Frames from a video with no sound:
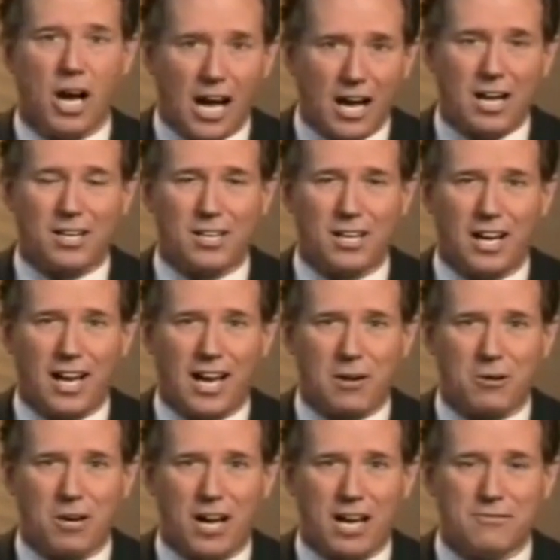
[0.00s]
I,
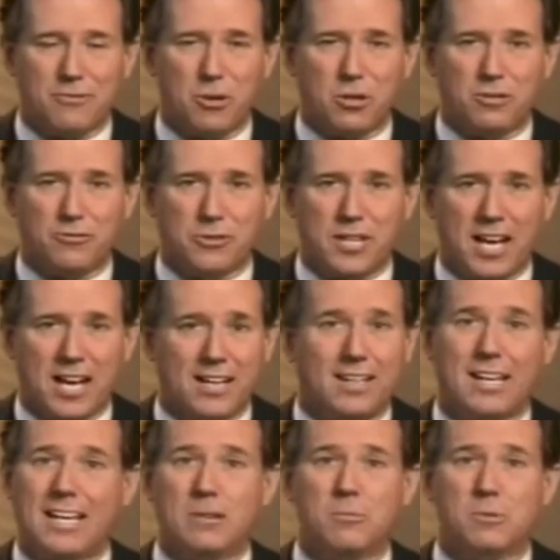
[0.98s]
I, I voted for
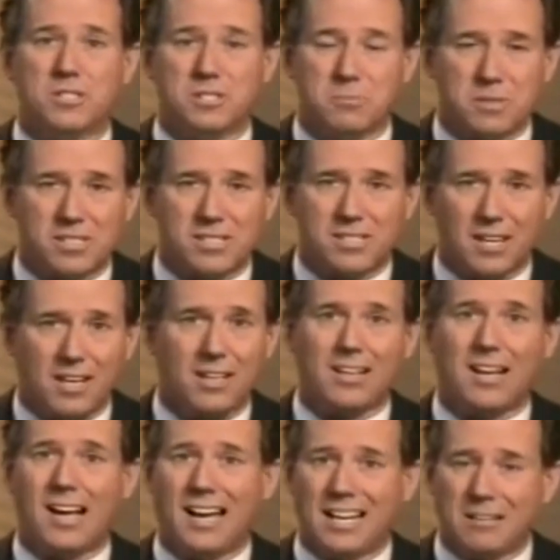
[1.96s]
that. It was a
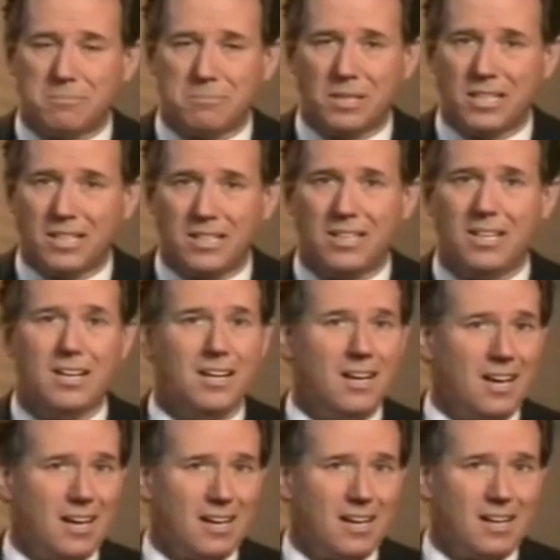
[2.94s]
mistake. I admit it.
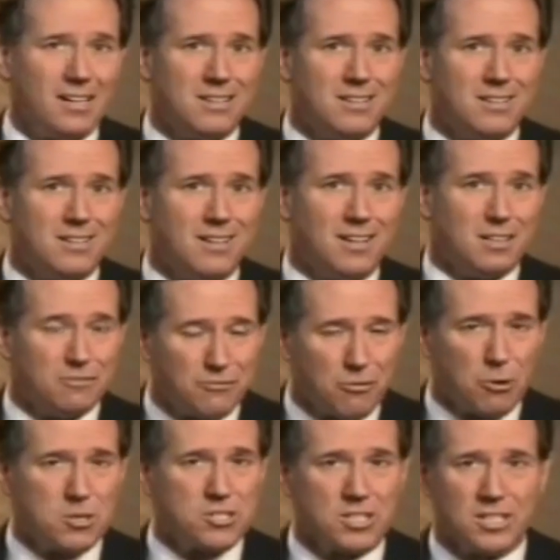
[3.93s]
And
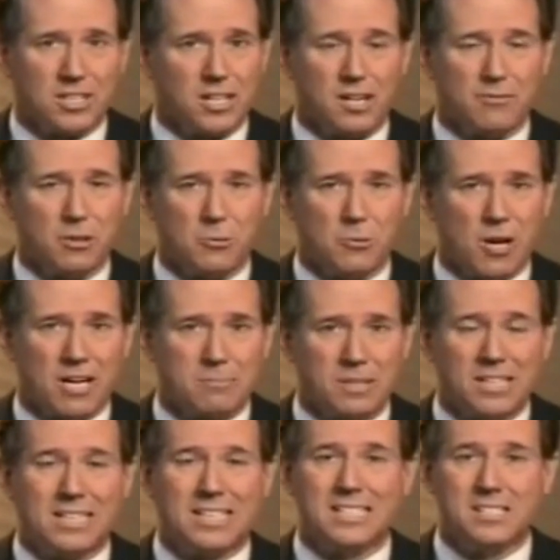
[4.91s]
unfortunately, Governor
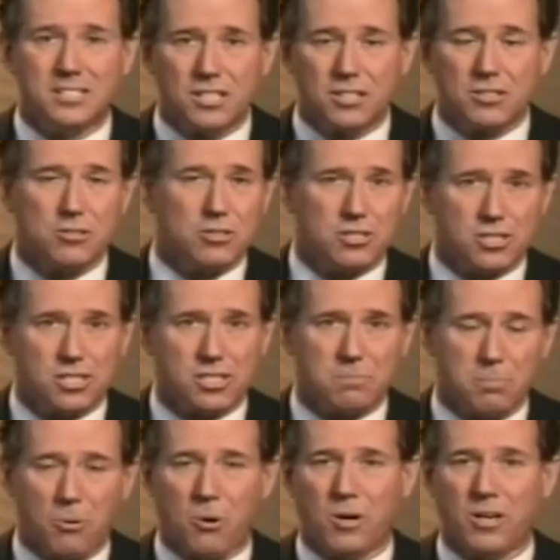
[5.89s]
Romney continues to
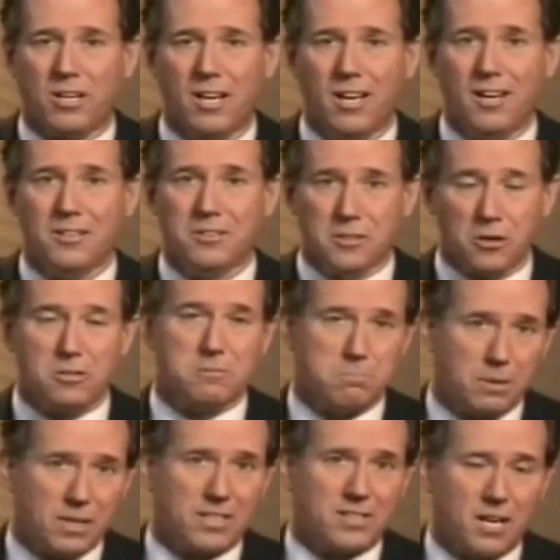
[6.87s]
support
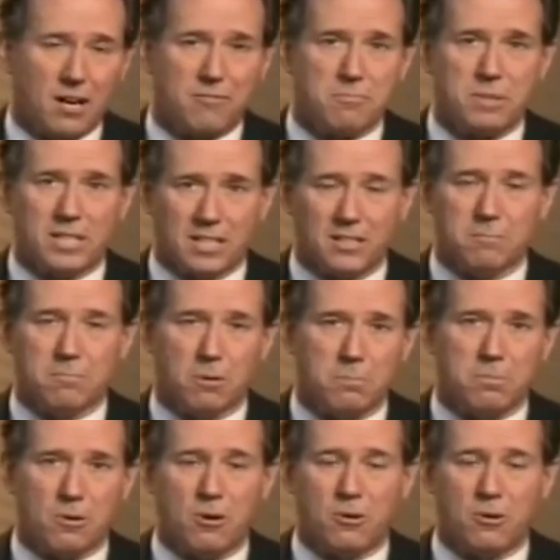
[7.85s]
those big government liberal